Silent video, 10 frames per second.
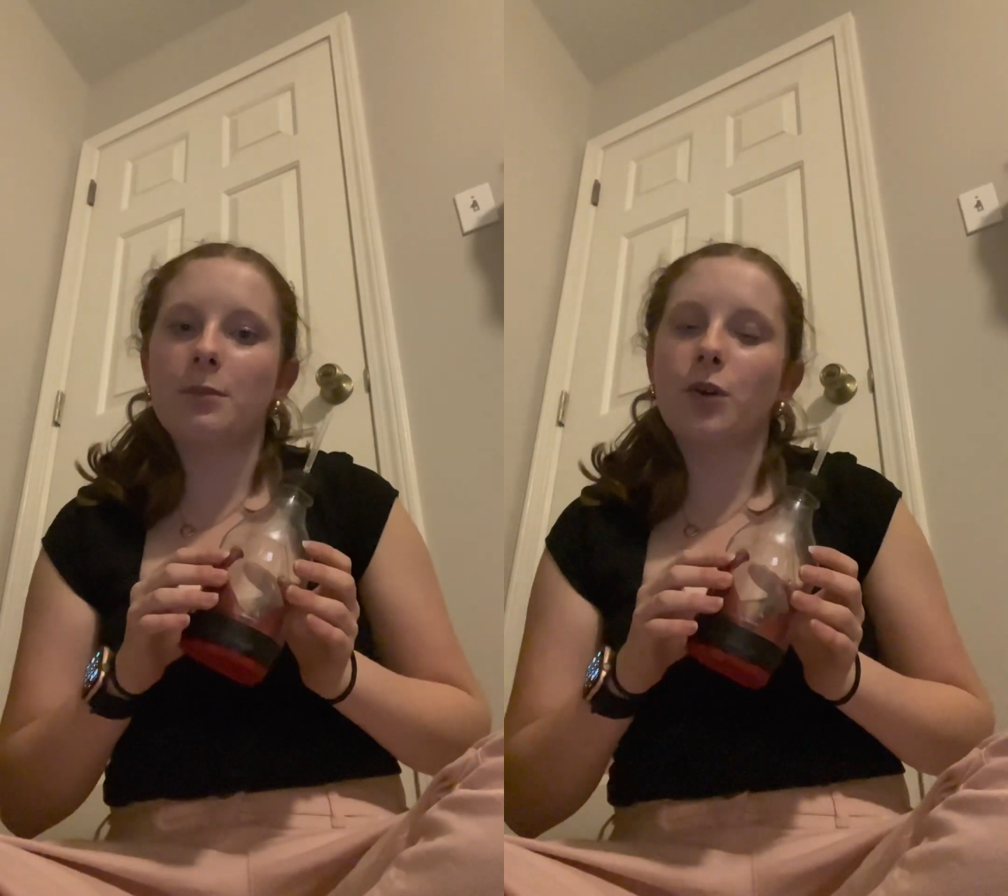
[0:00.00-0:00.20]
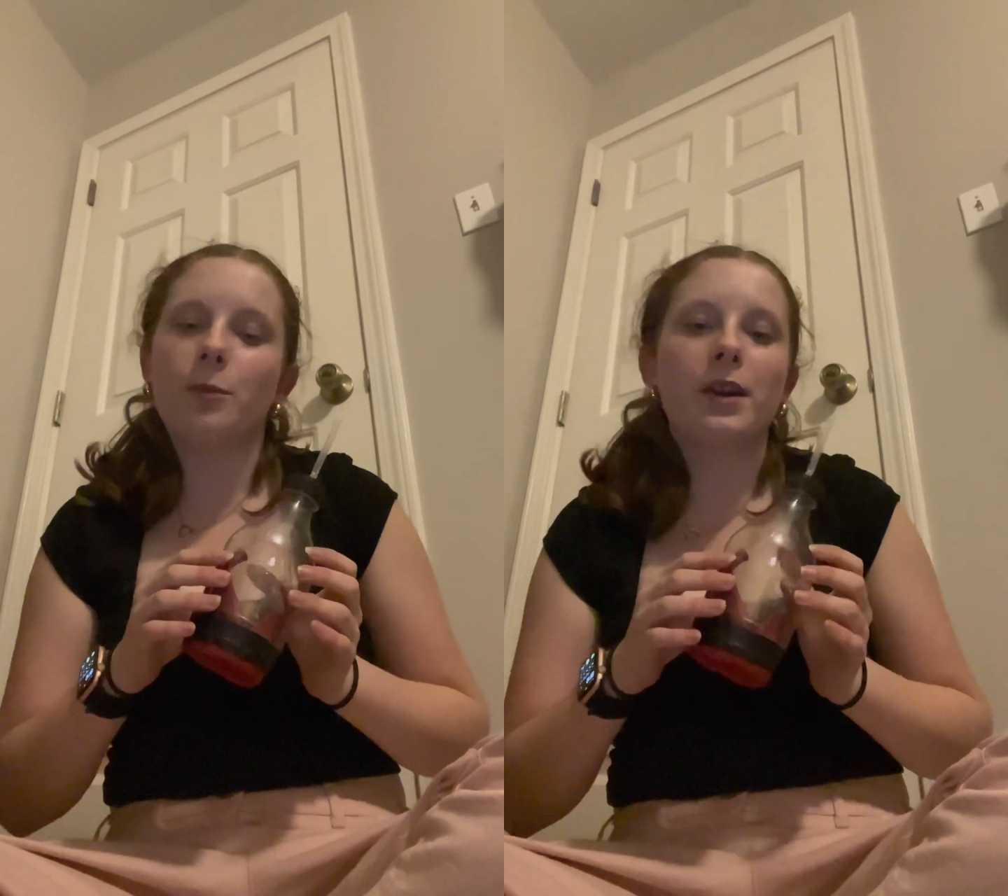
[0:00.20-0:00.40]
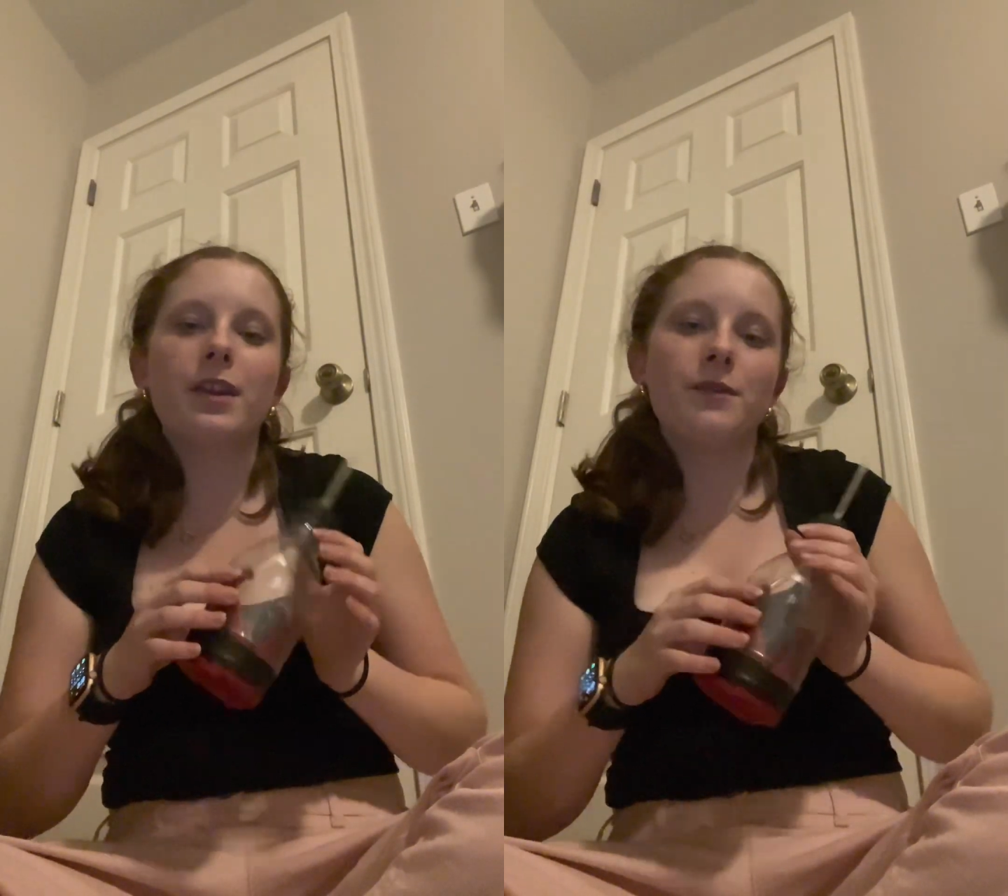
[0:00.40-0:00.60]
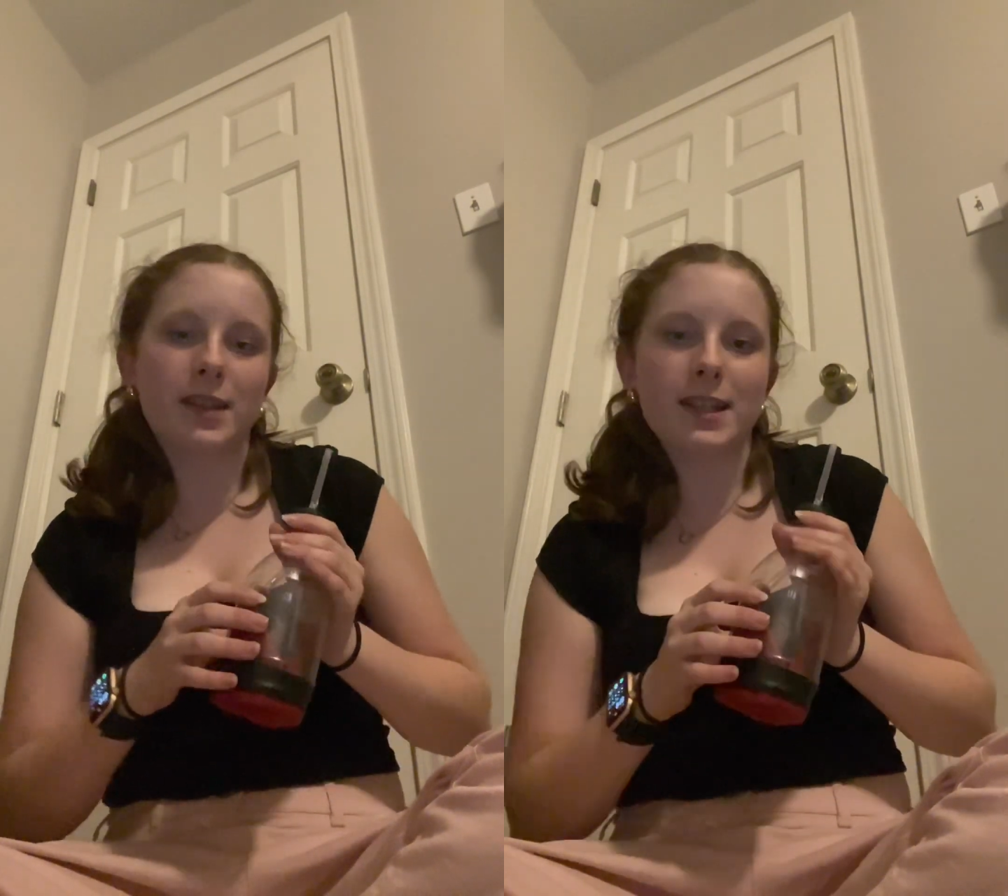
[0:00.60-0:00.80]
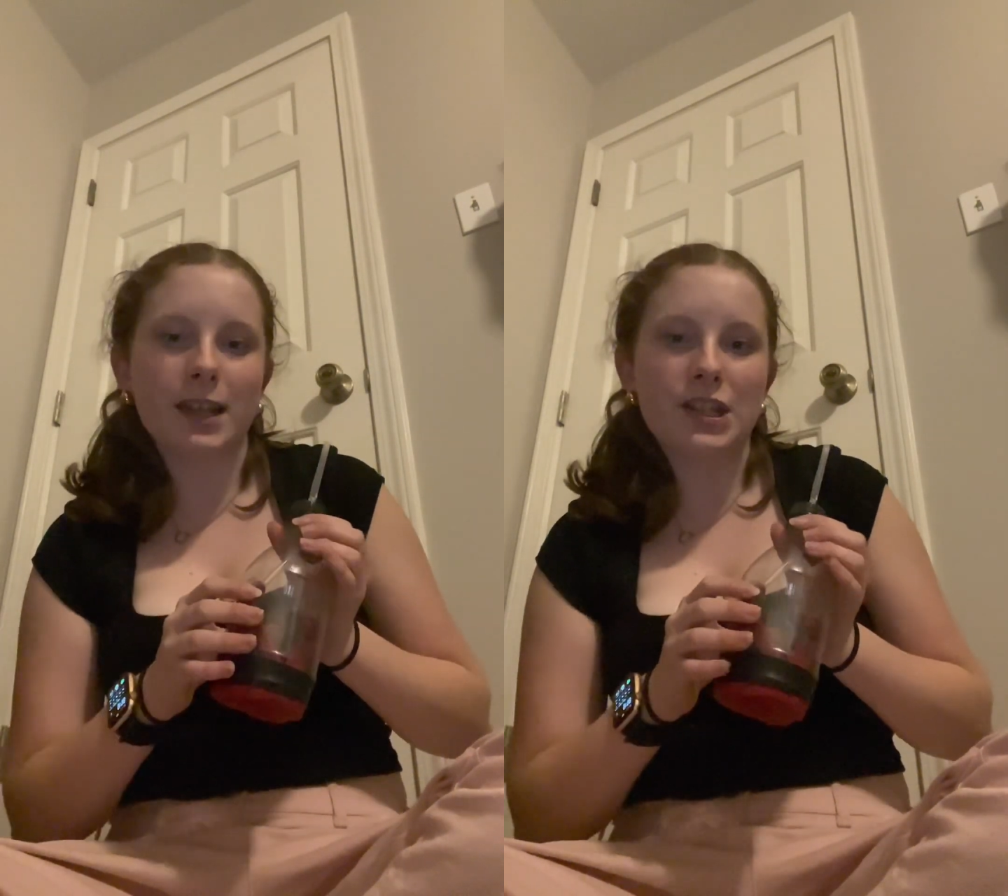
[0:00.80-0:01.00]
pulmonary
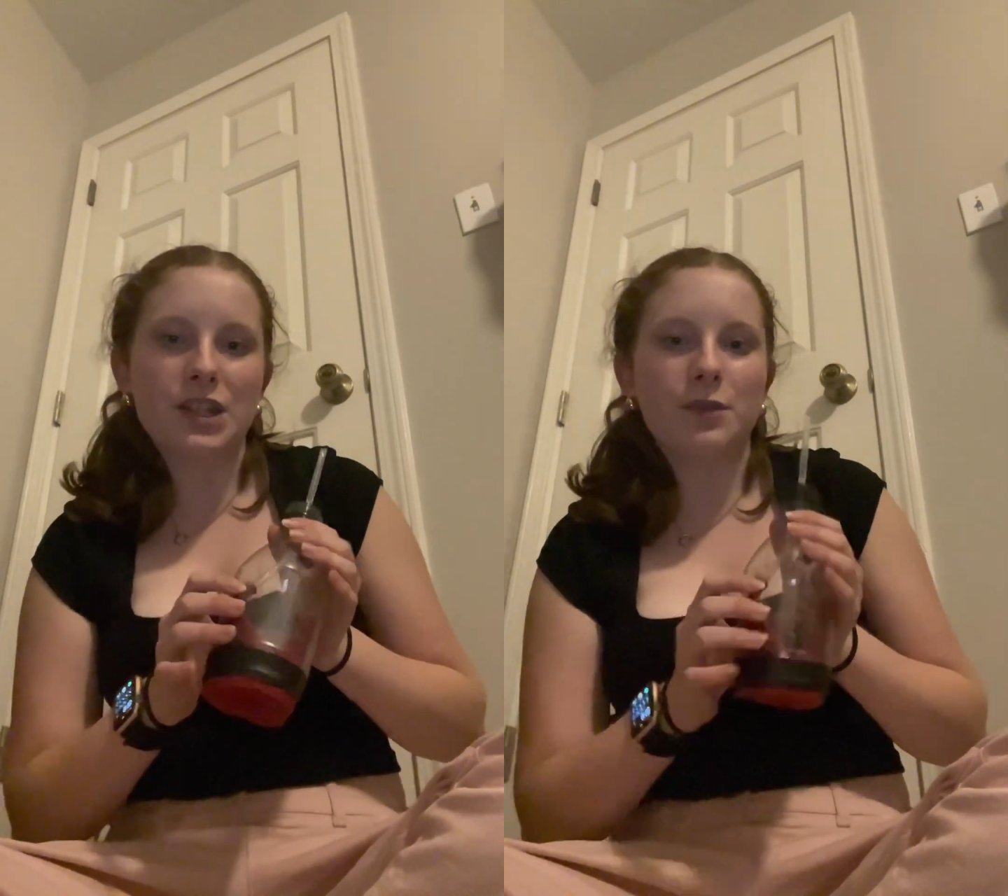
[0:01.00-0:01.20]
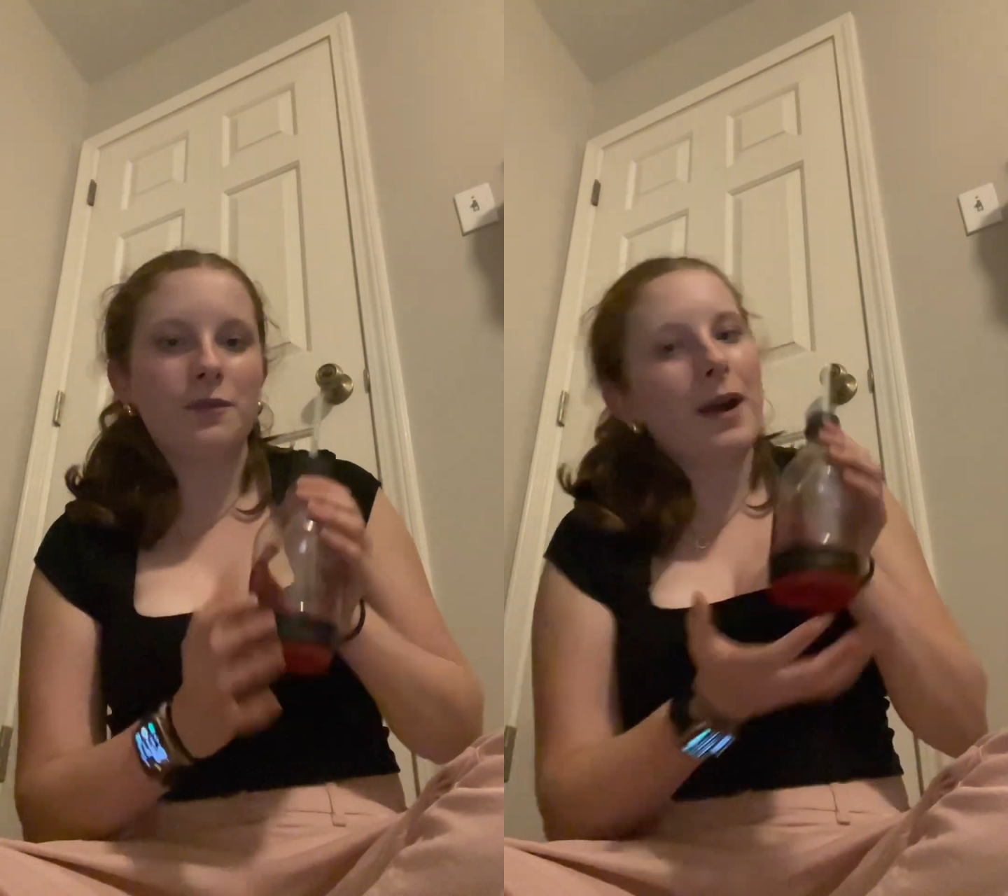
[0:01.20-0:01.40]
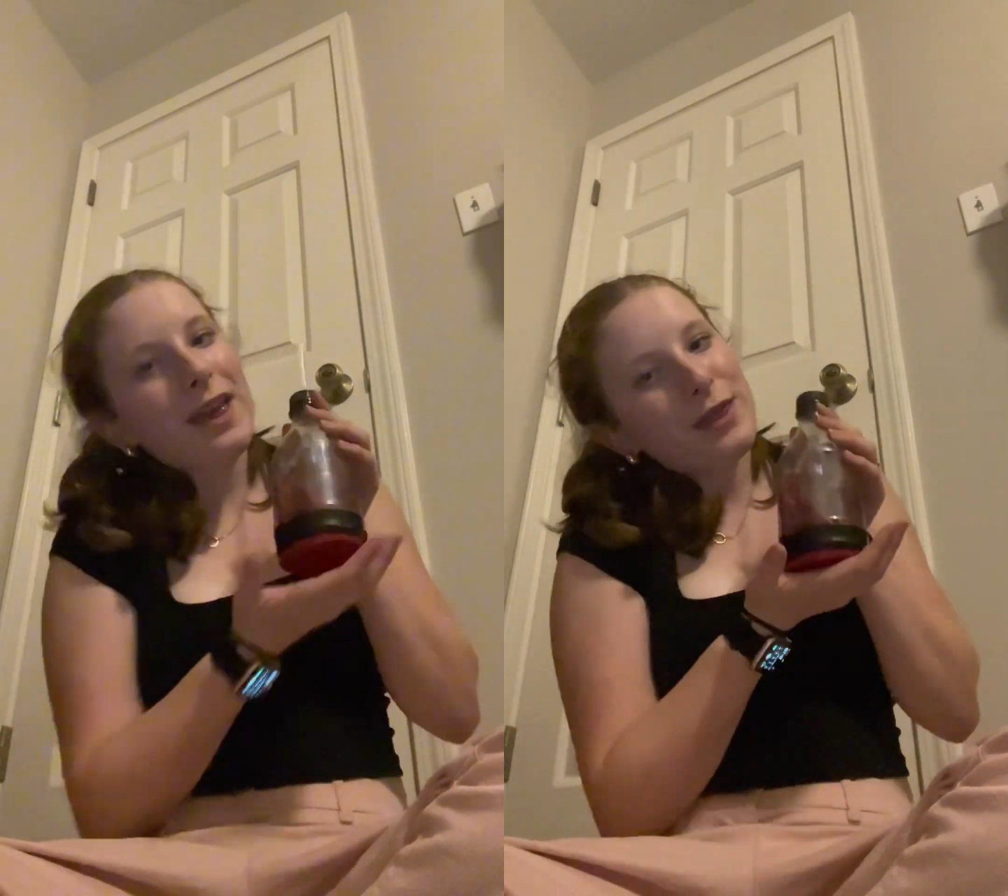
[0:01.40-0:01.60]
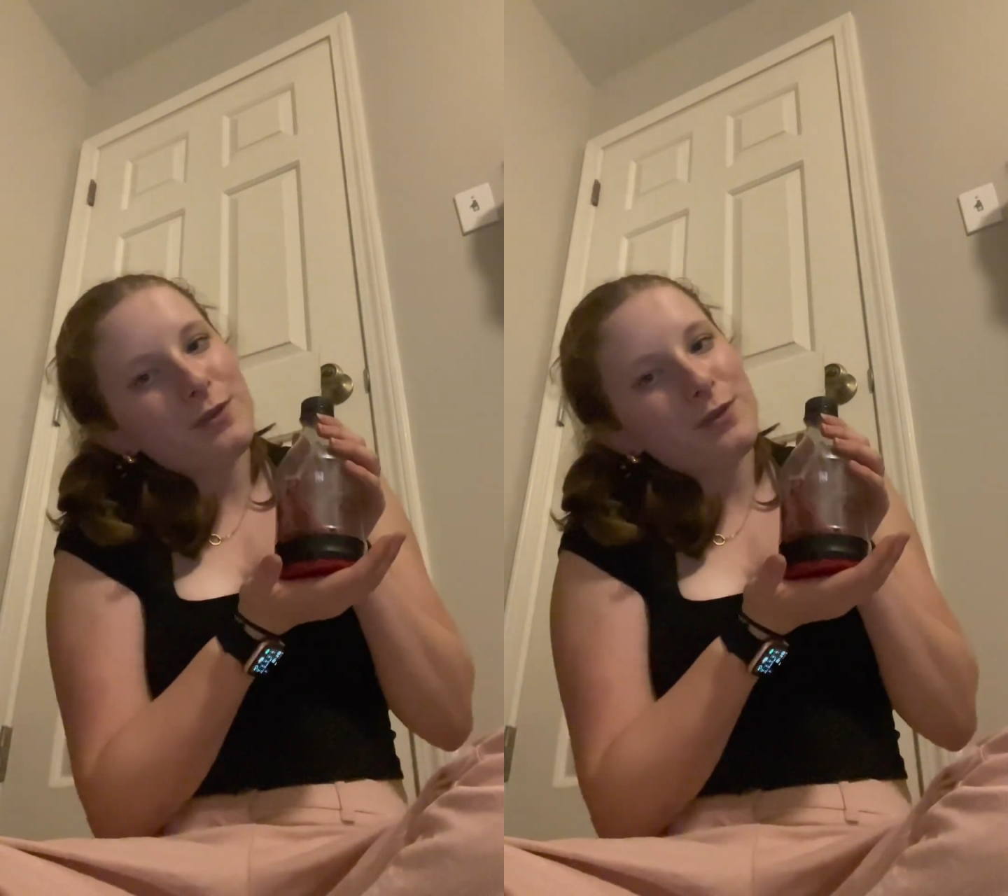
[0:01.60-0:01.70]
ventilation with my